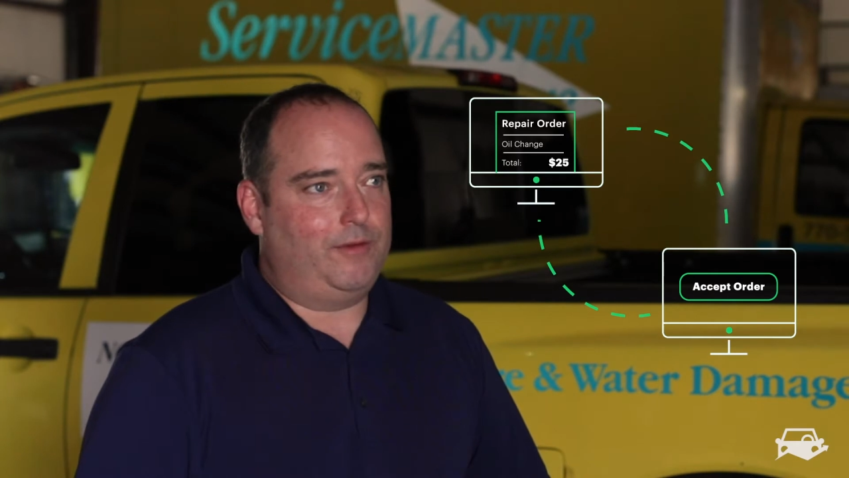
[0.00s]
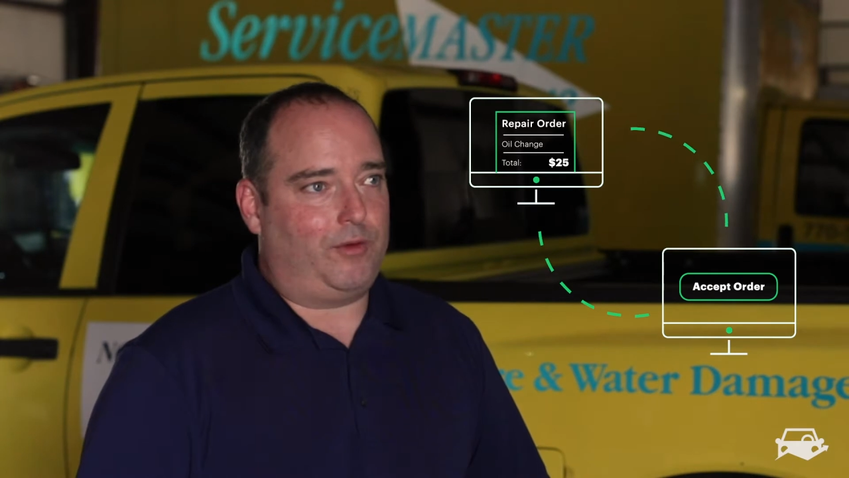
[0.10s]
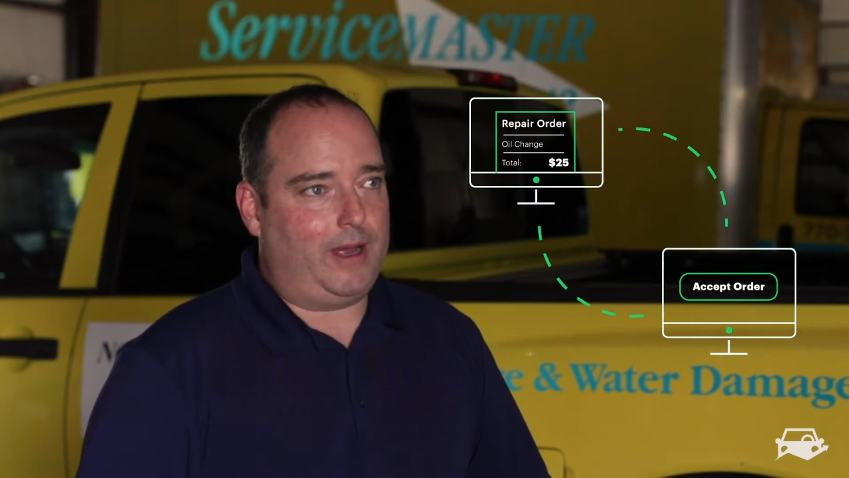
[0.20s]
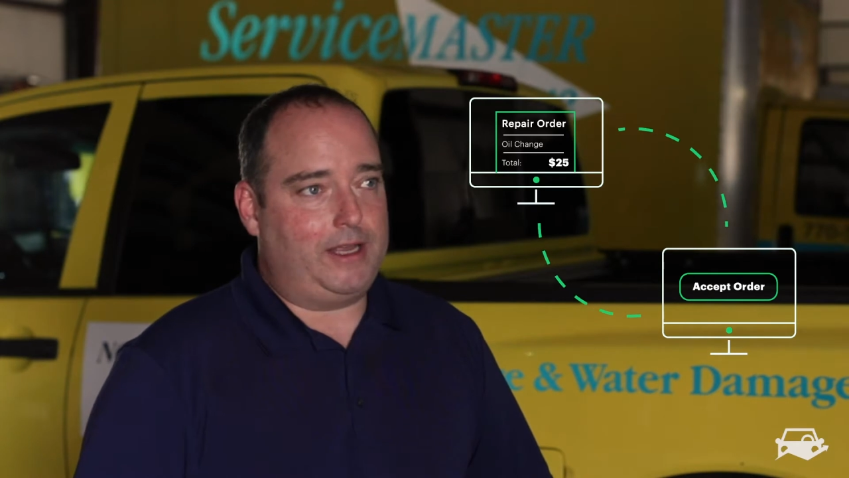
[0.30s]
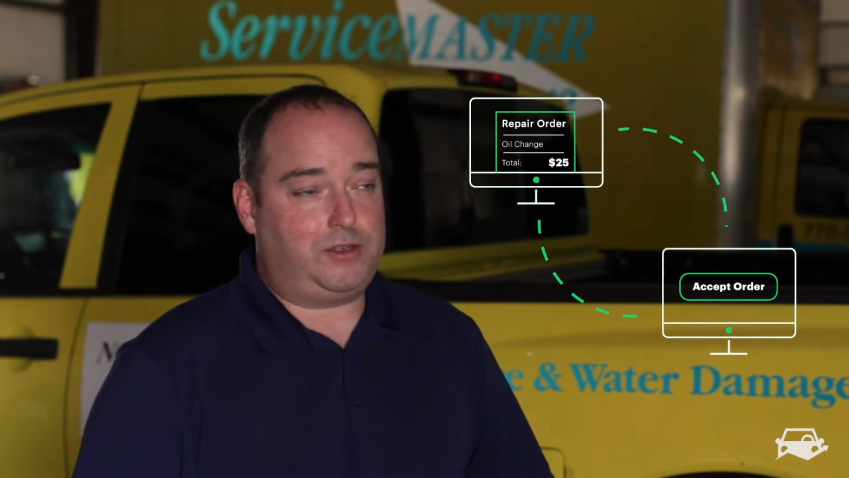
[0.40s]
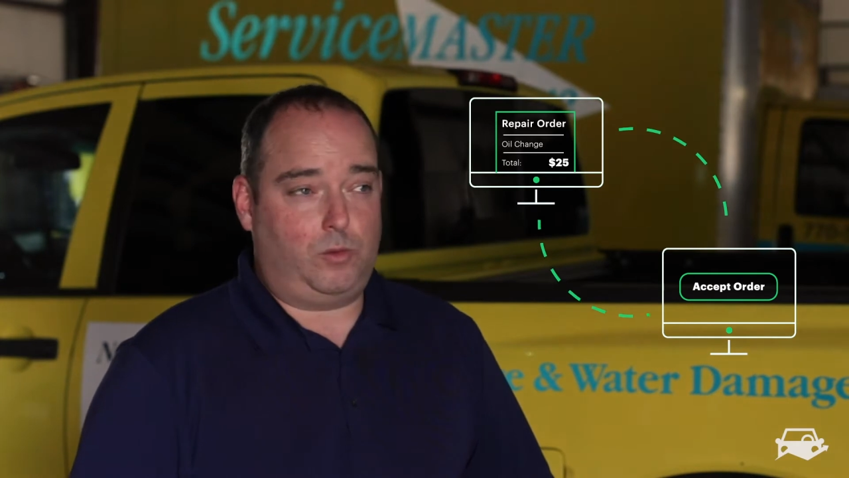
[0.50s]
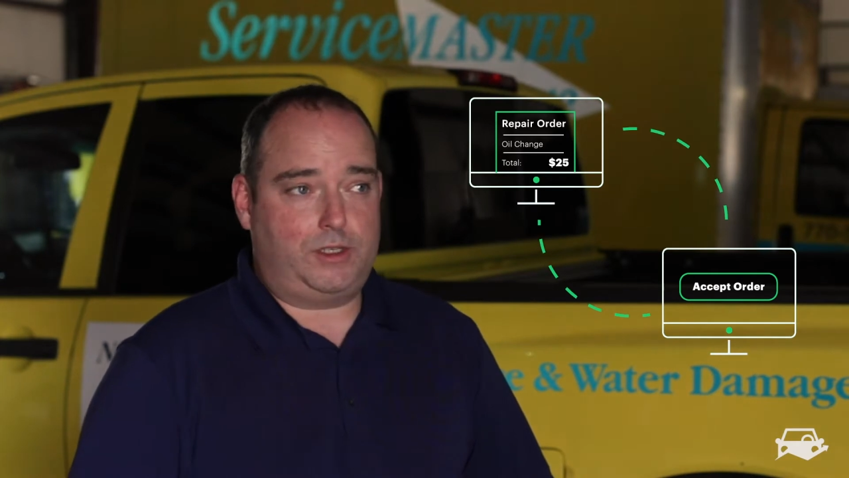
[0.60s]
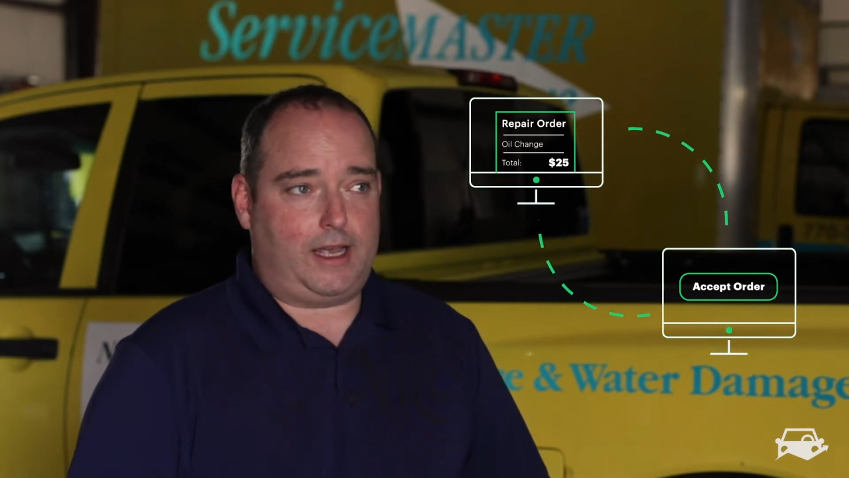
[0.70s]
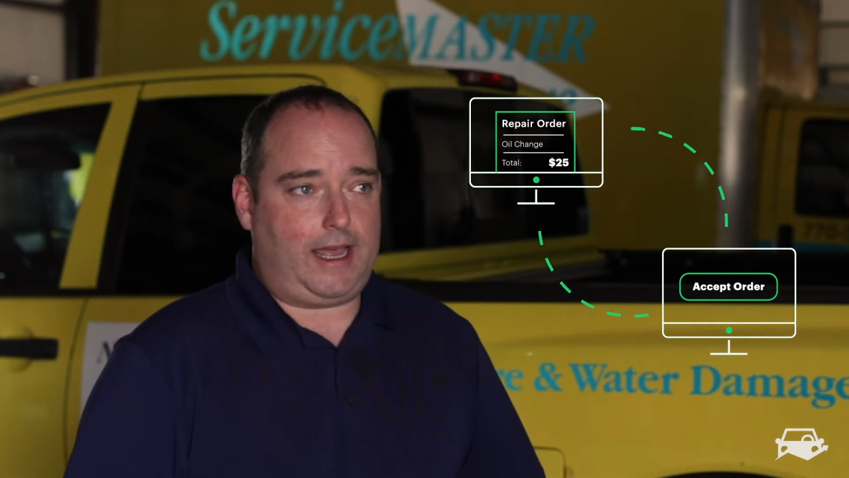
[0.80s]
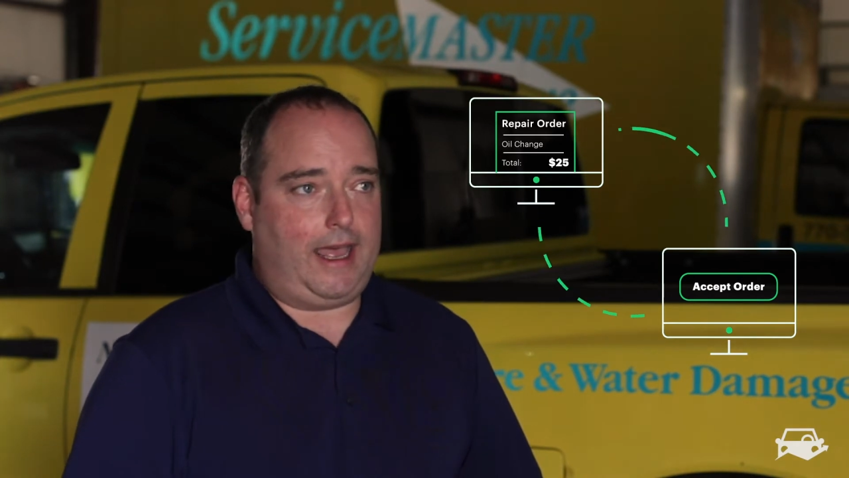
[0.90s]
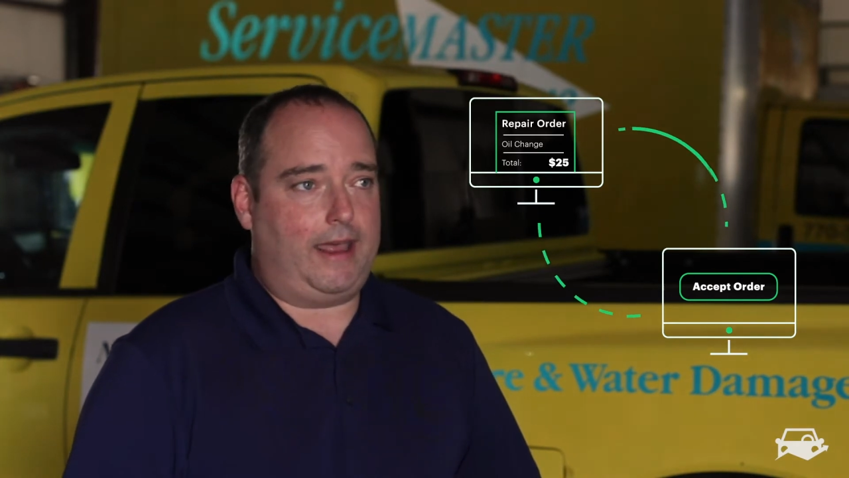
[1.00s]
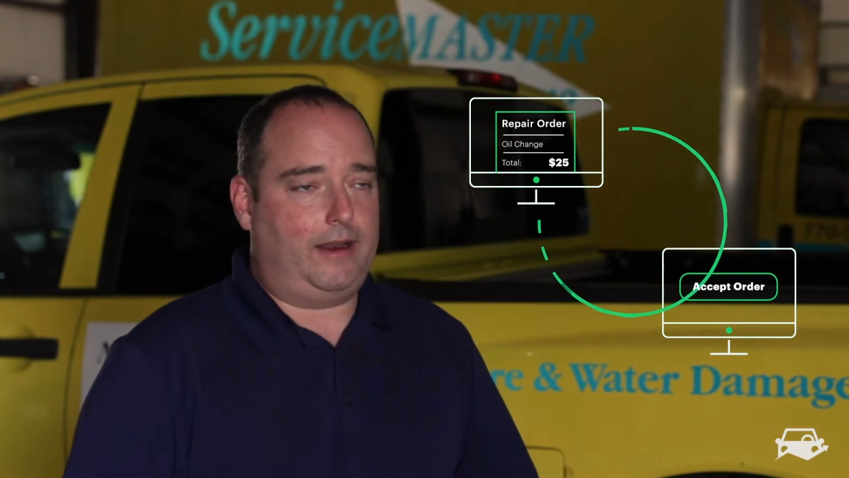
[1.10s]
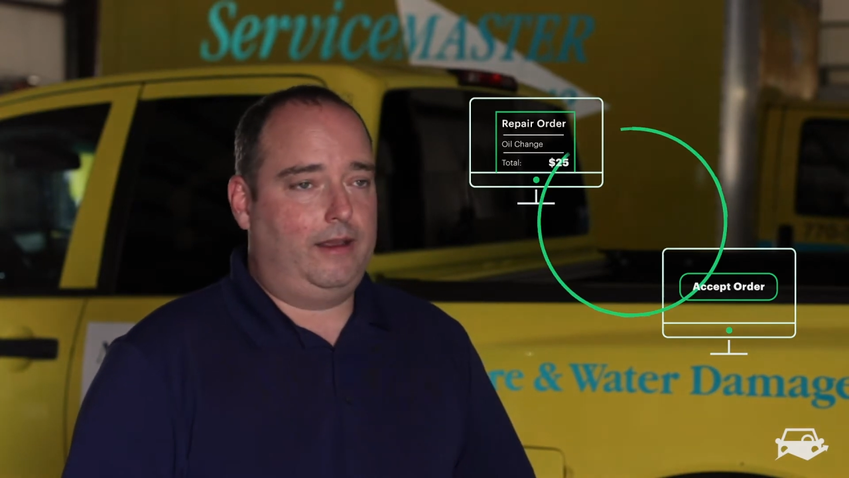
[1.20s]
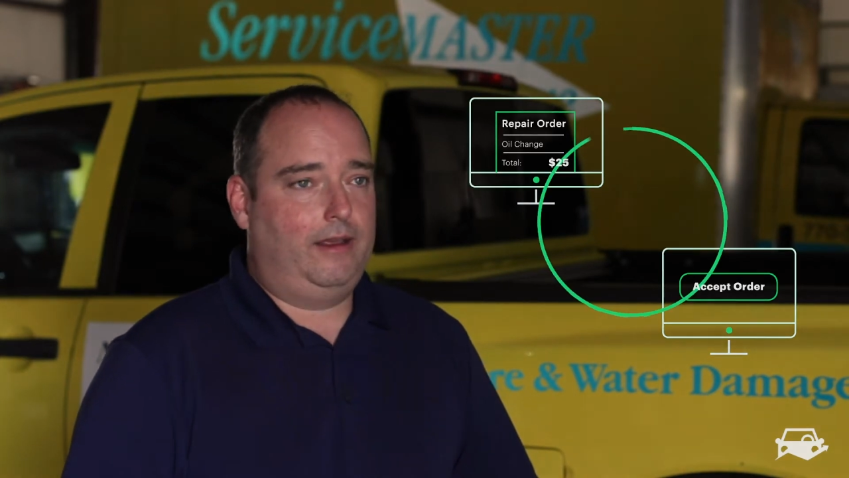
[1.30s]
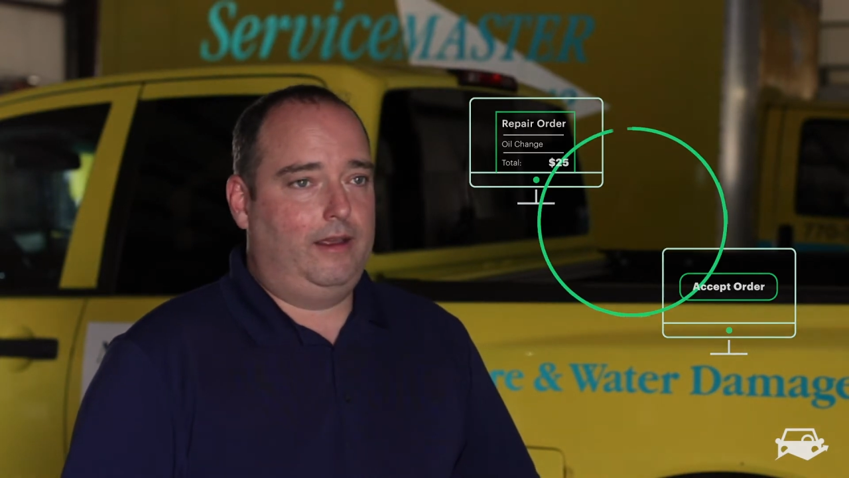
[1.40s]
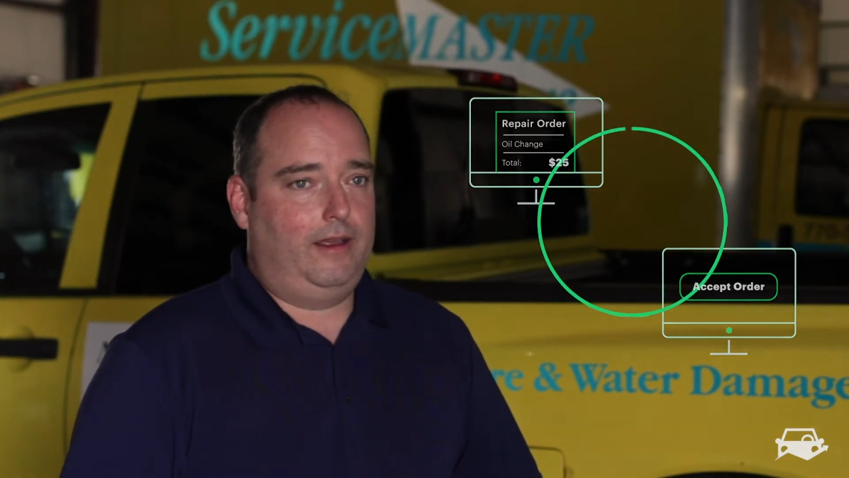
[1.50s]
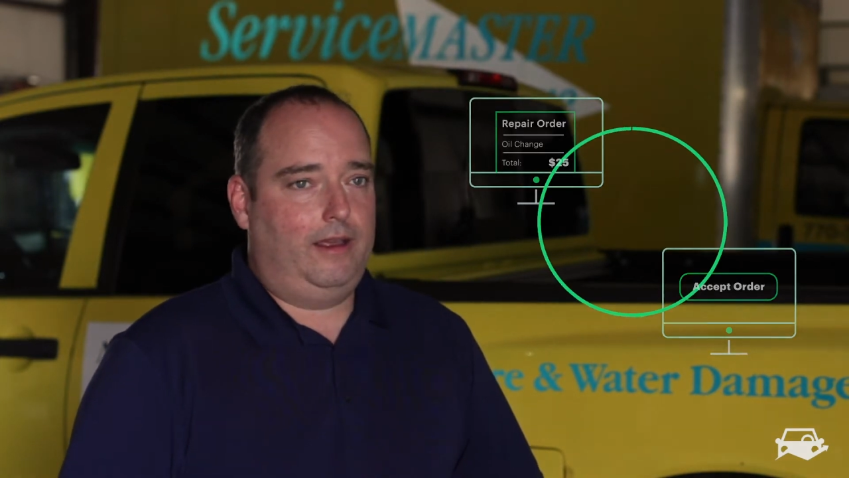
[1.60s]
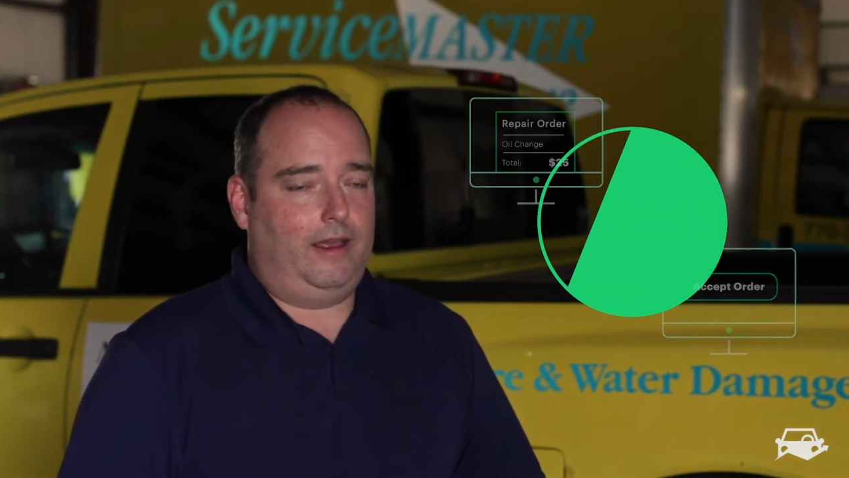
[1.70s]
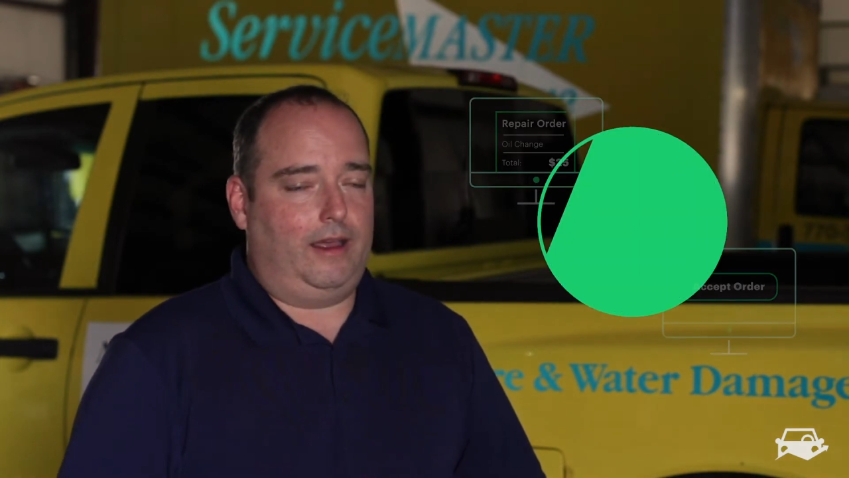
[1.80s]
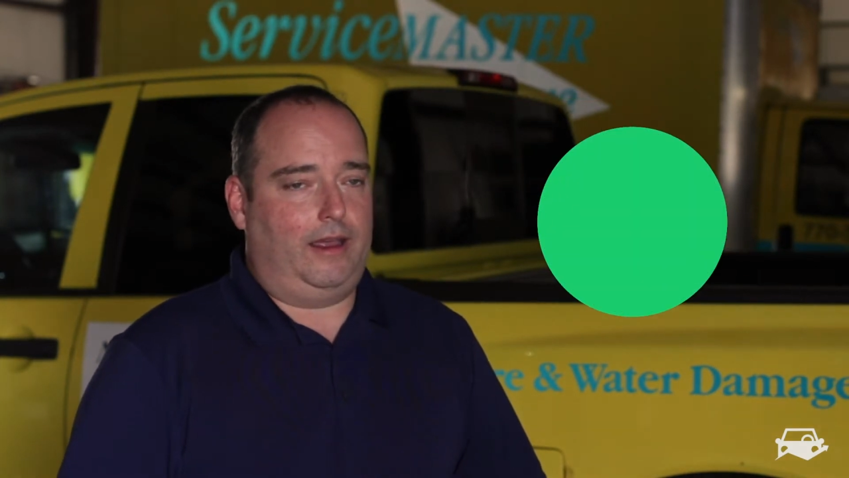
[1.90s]
information, which I had,
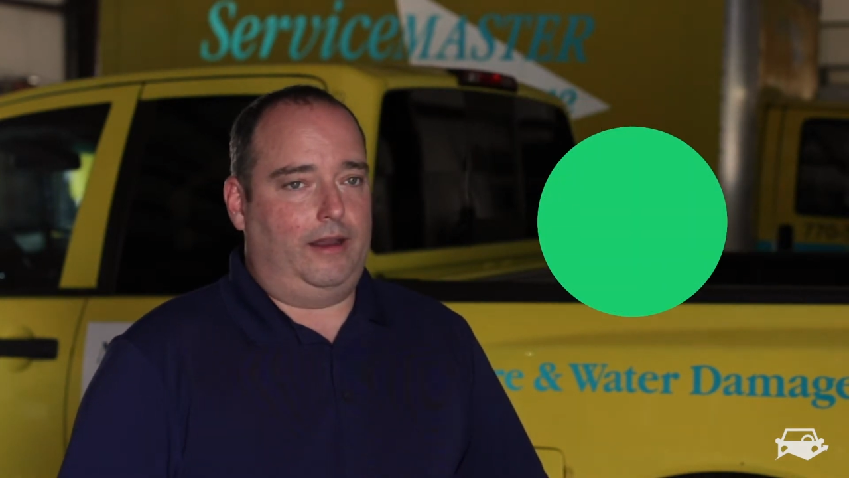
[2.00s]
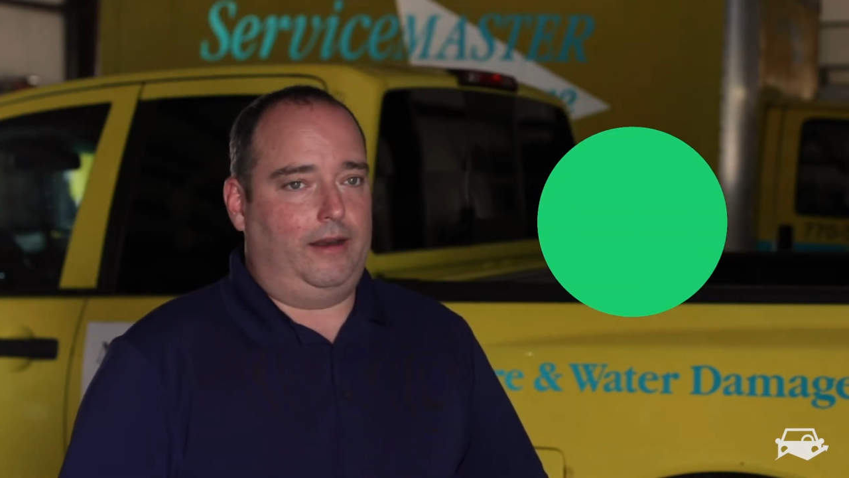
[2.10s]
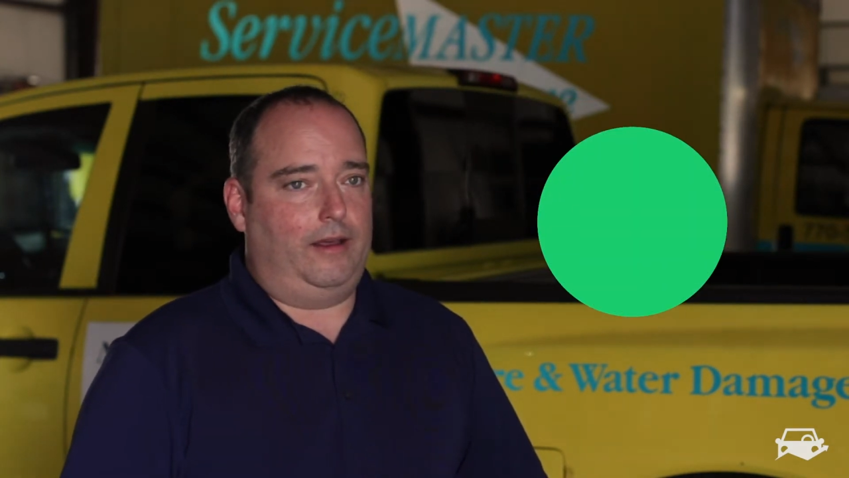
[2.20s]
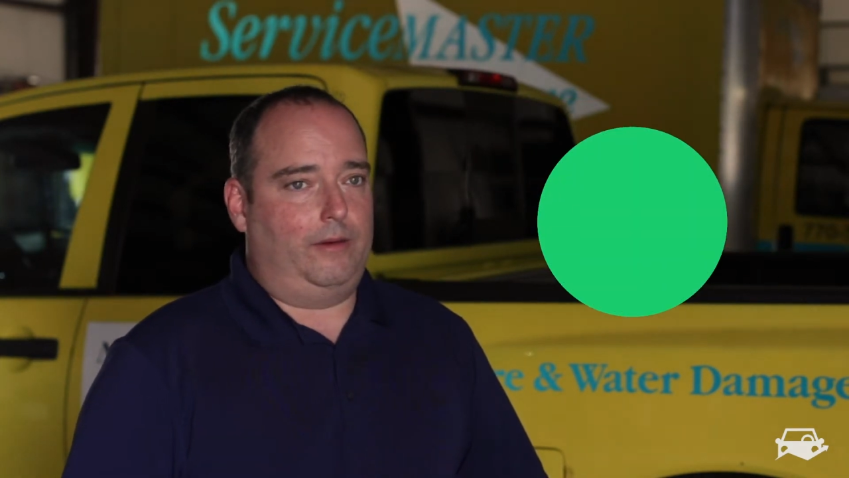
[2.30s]
and